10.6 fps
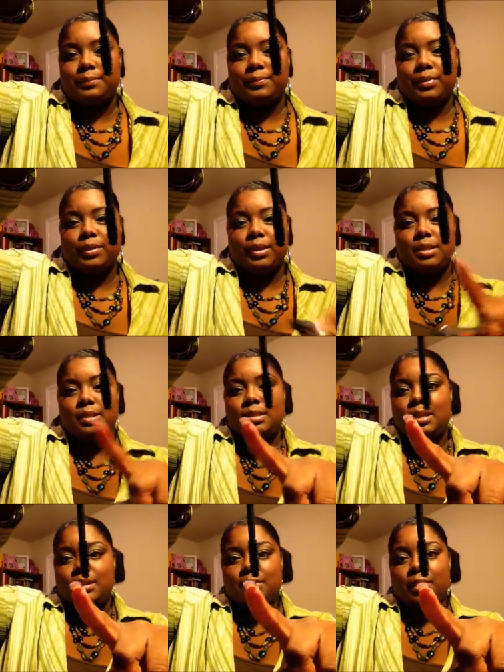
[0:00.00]
You can
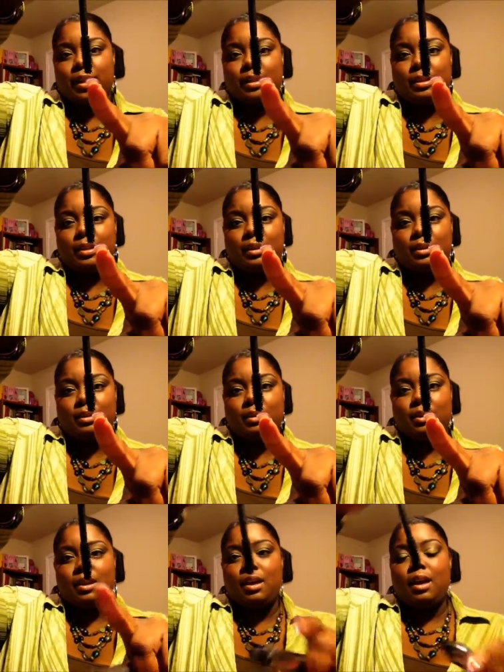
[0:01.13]
see them right
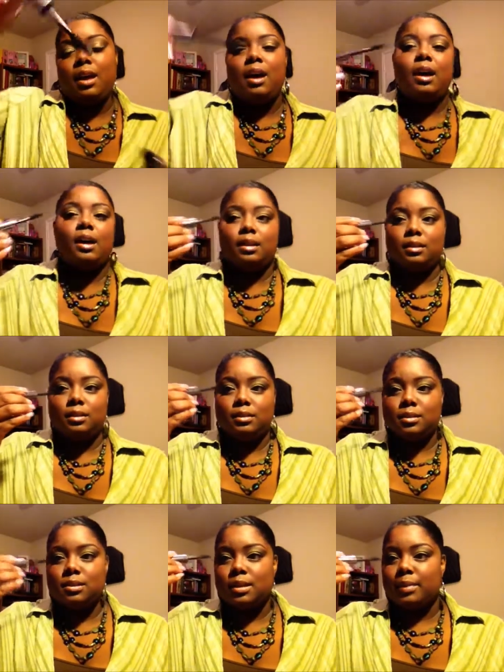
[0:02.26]
there. You
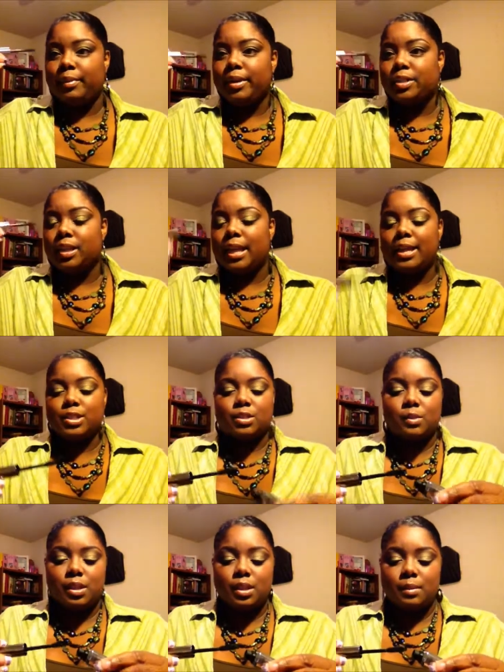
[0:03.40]
just separate your lashes
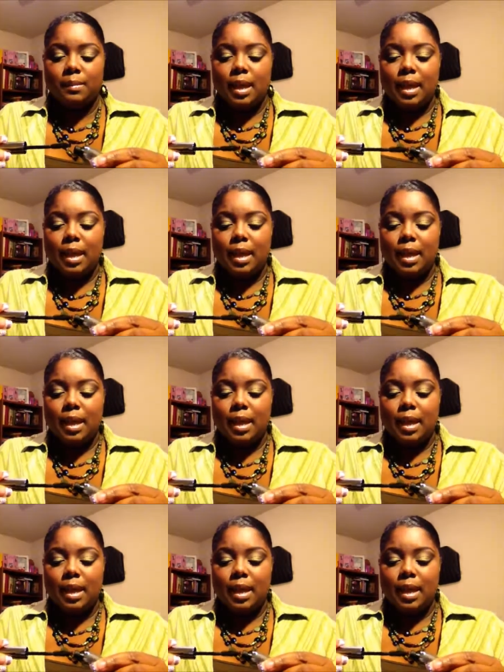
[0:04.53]
with them.